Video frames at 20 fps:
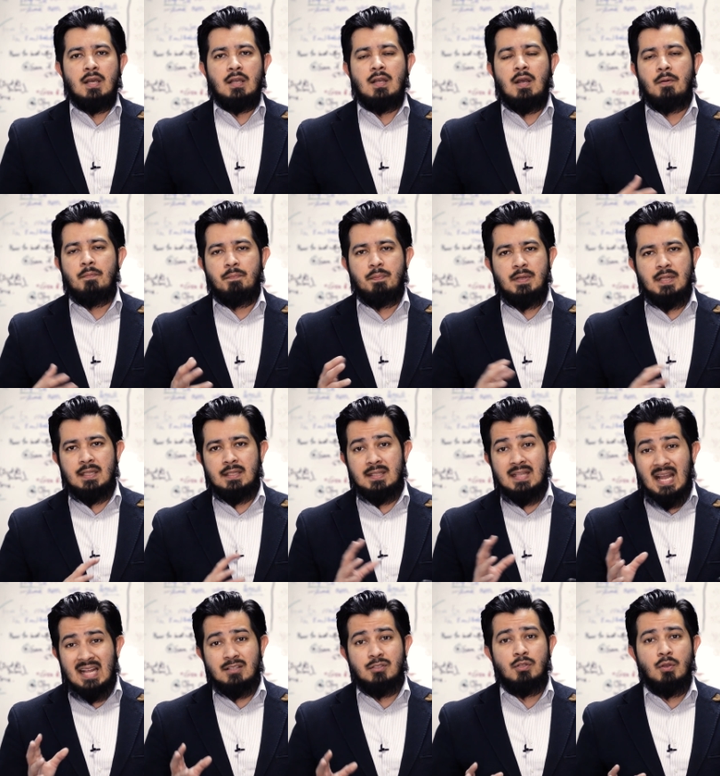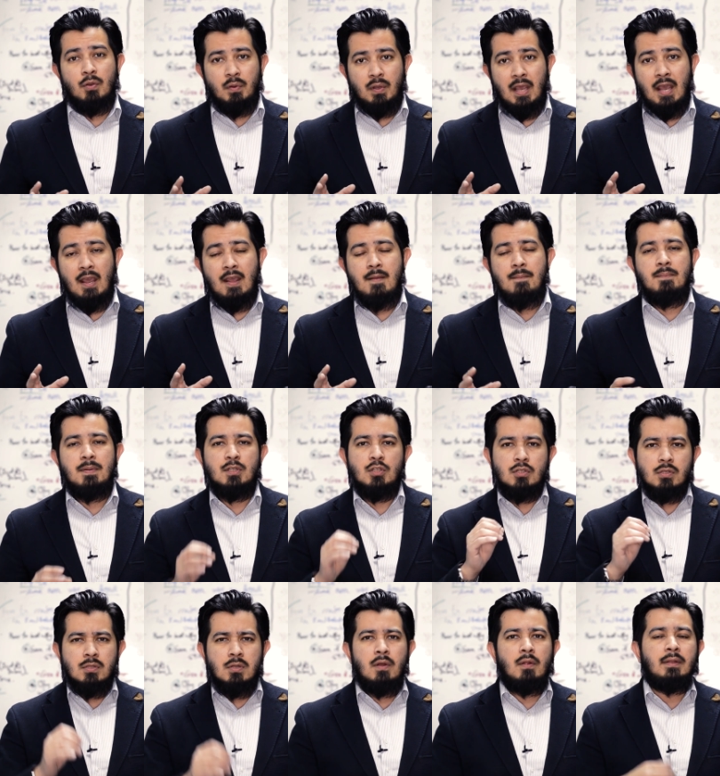company, and that's okay. But
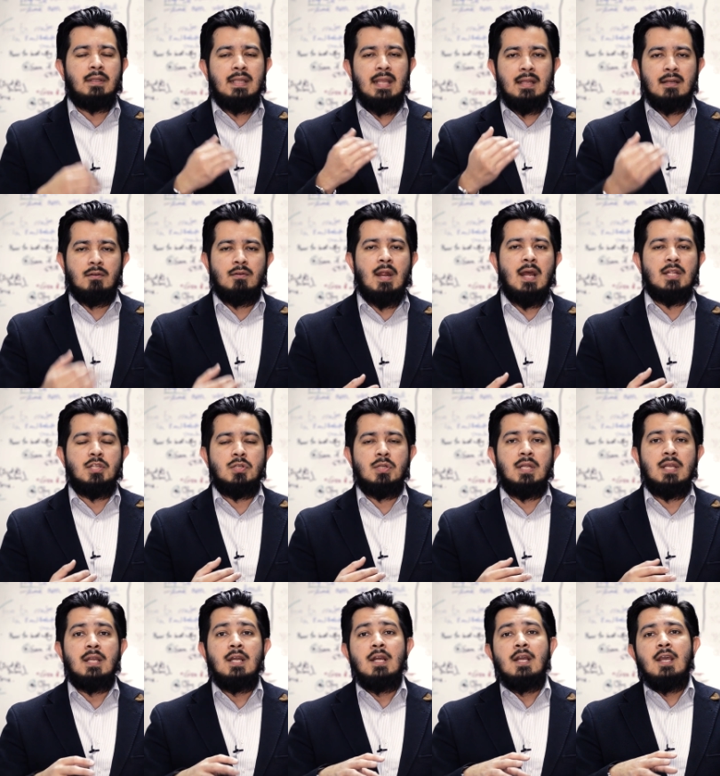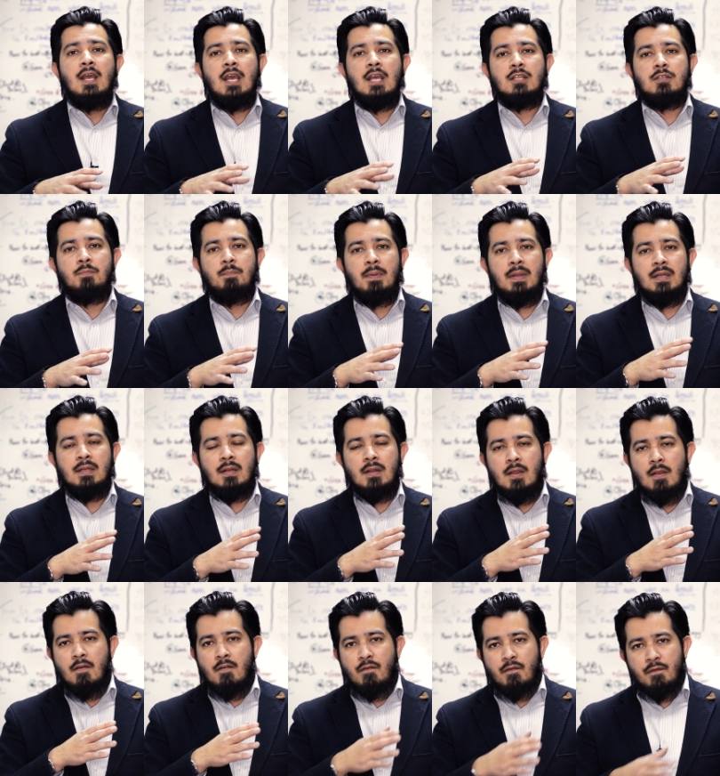slowly and gradually, it's been
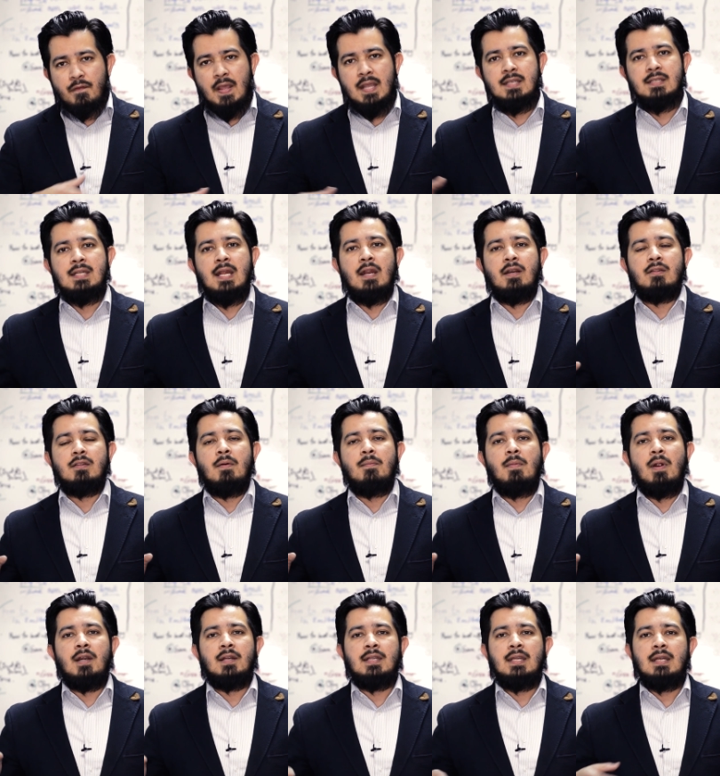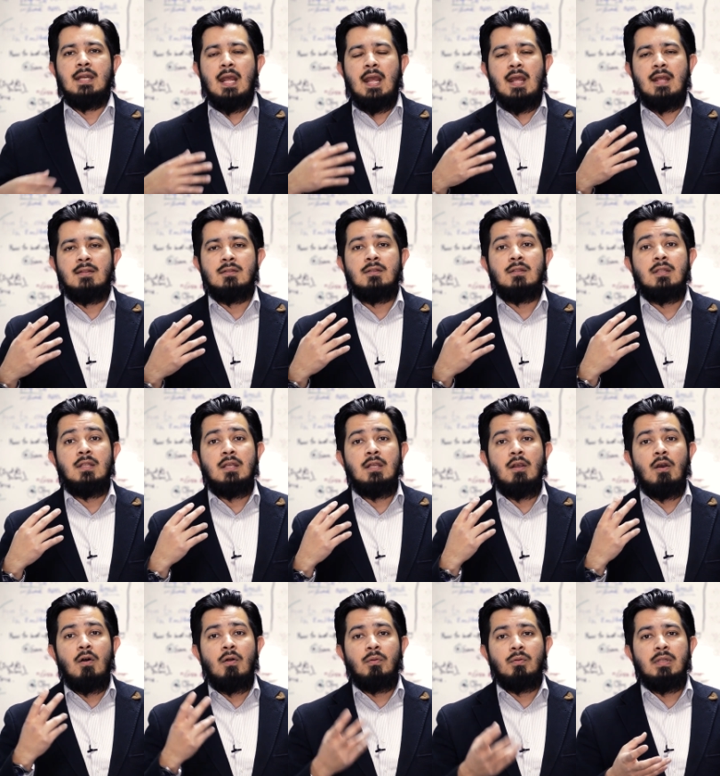phased out of the market, and the
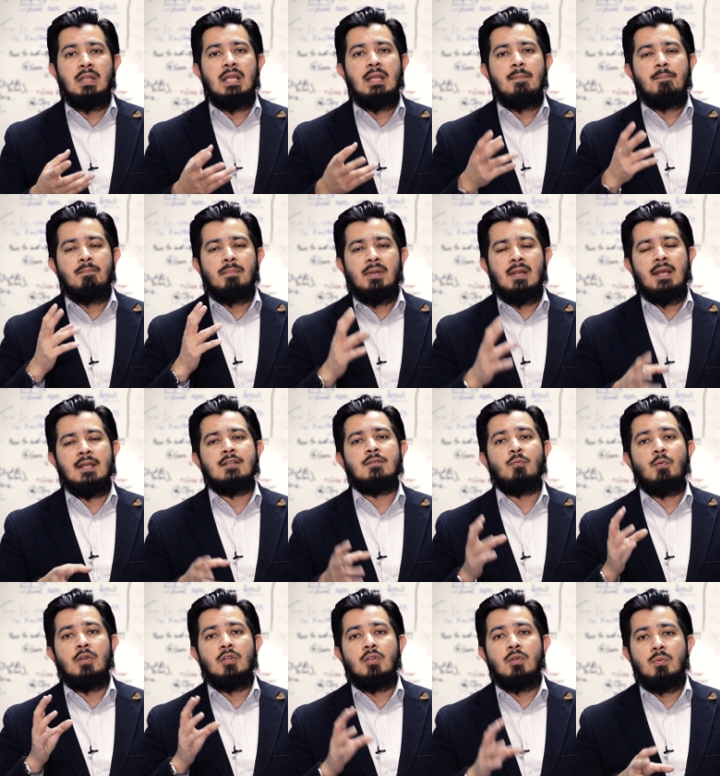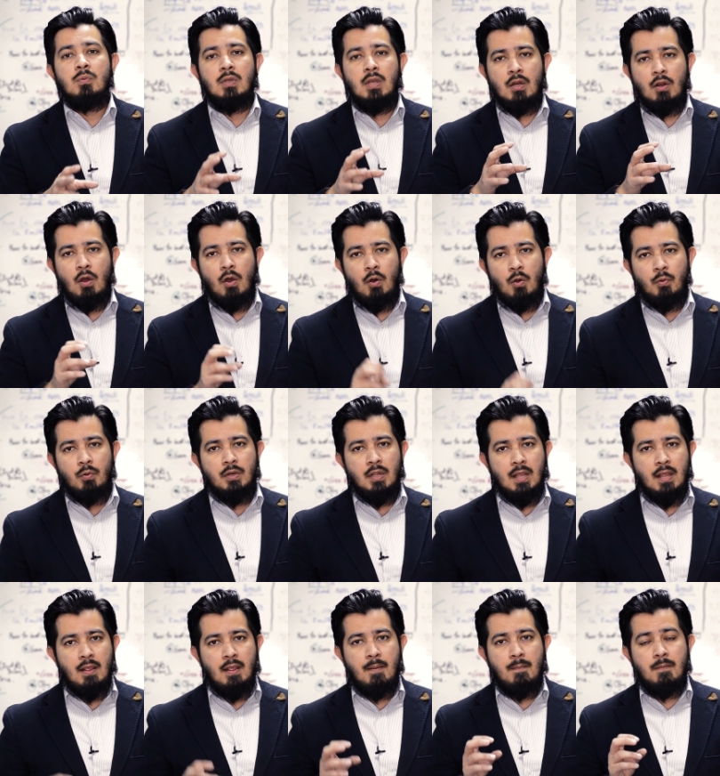only place where you can own
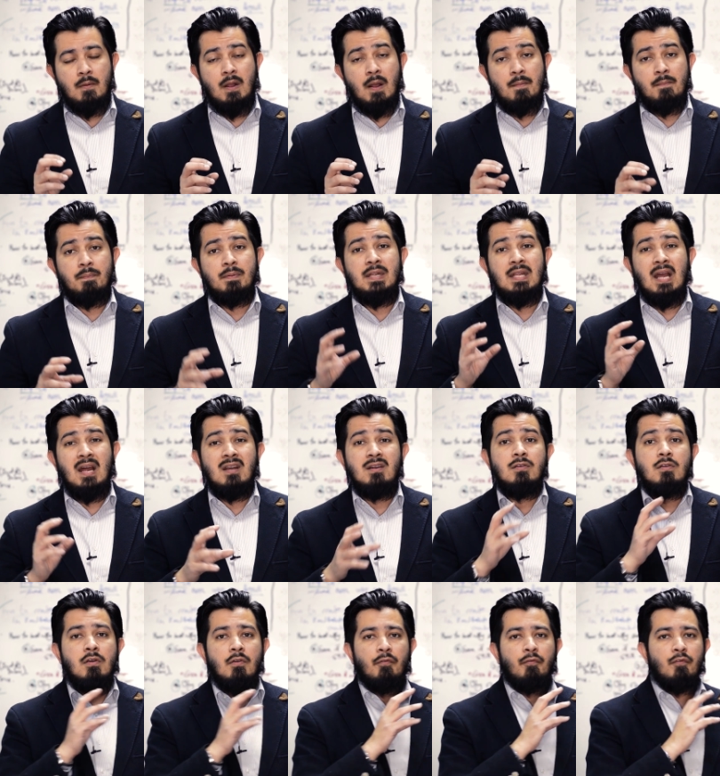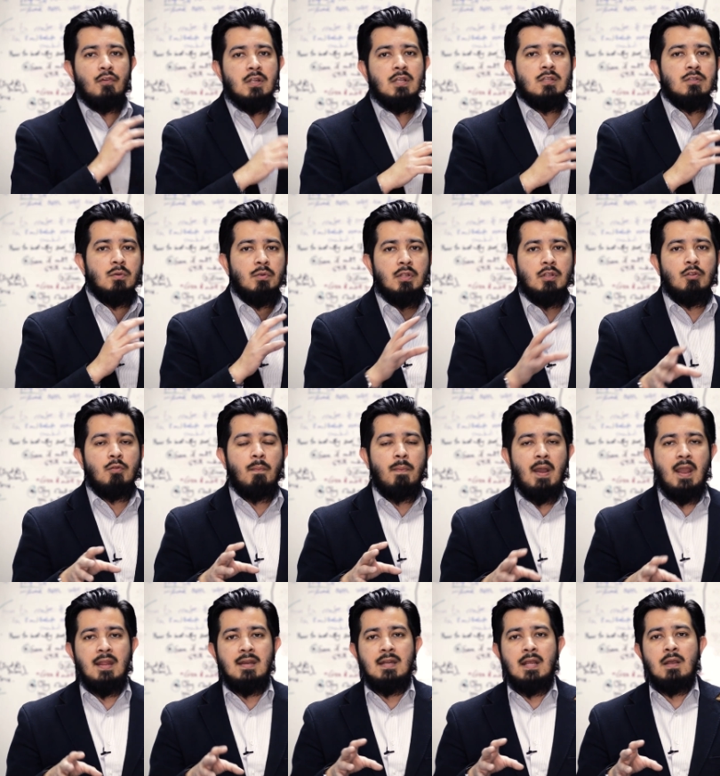a company under a free zone in
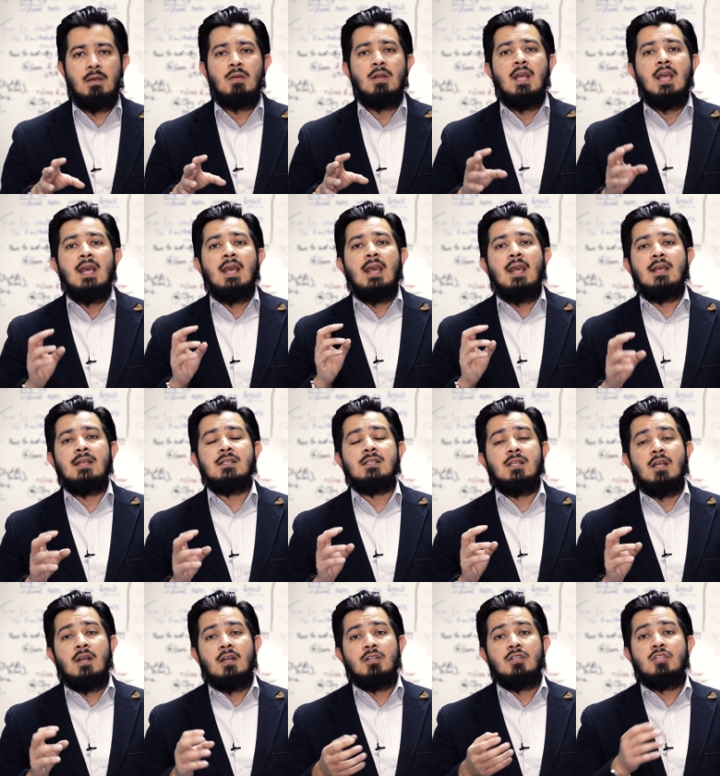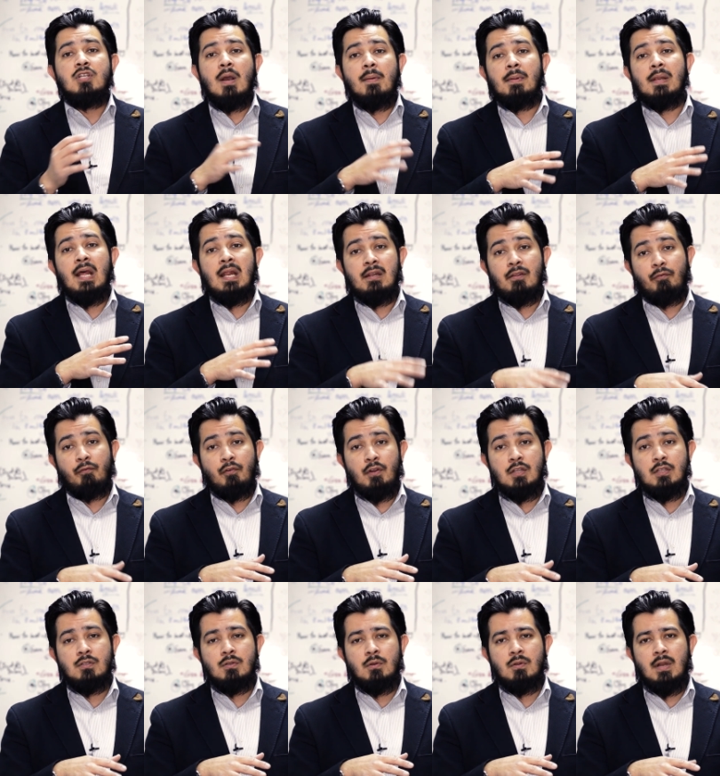Dubai now is Jebel Ali
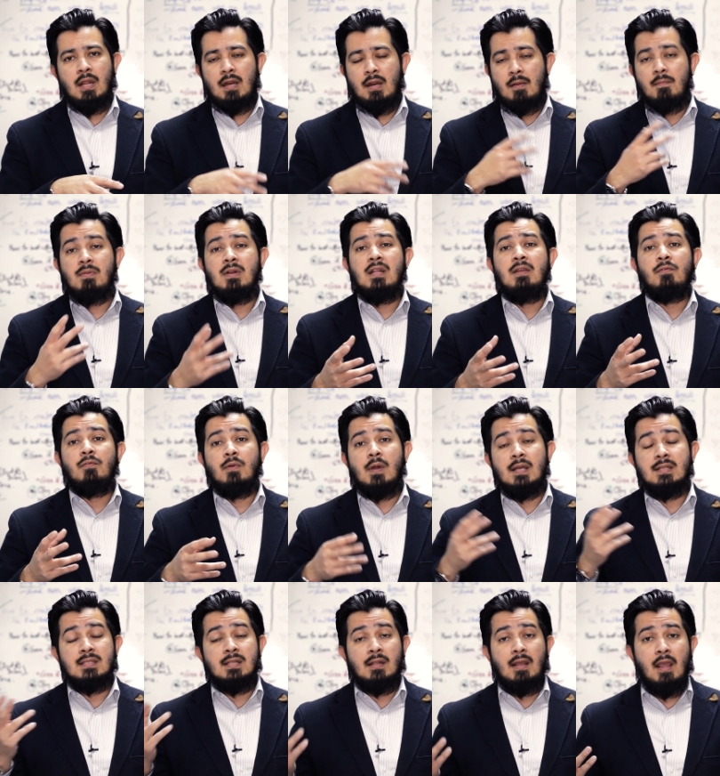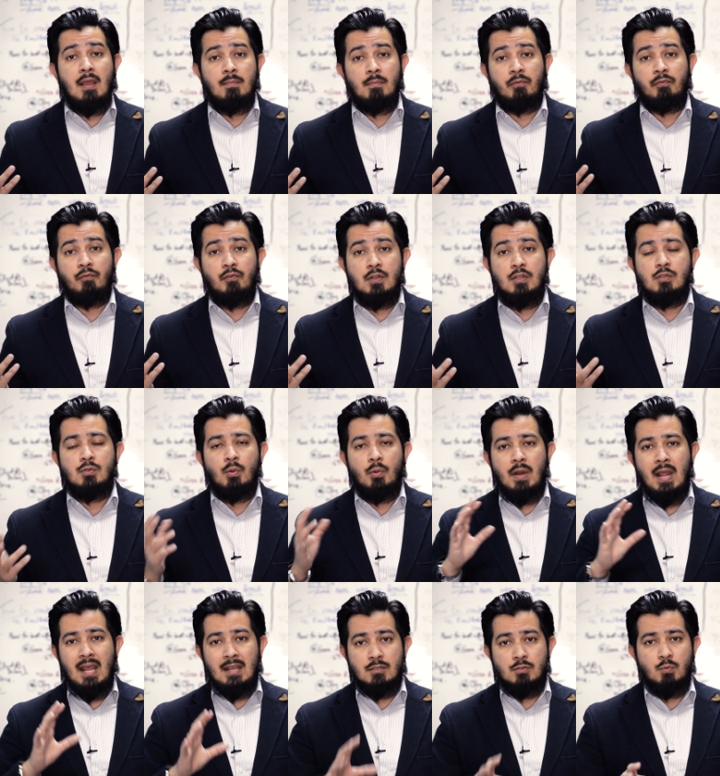Free Zone, and I believe Ras Al Khaimah Free
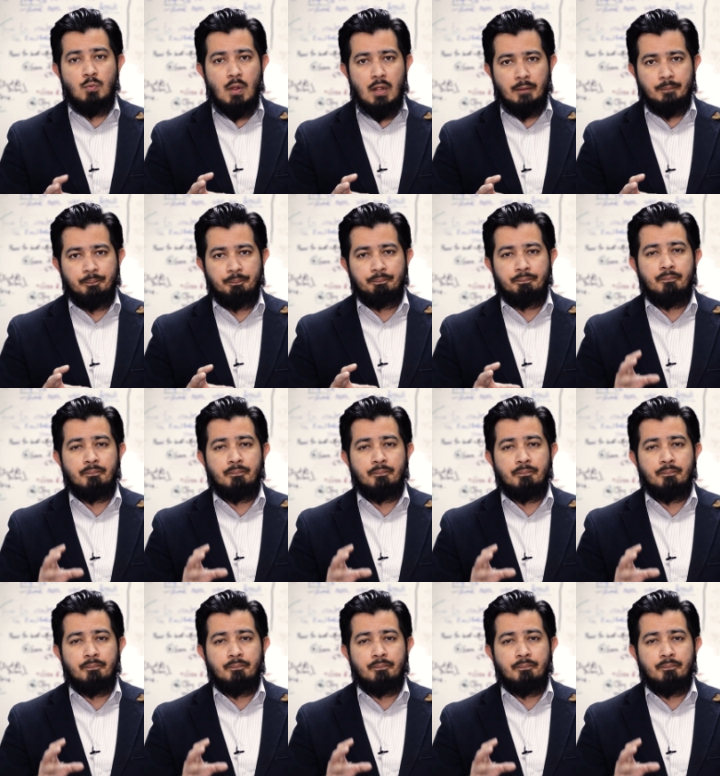Zone as well.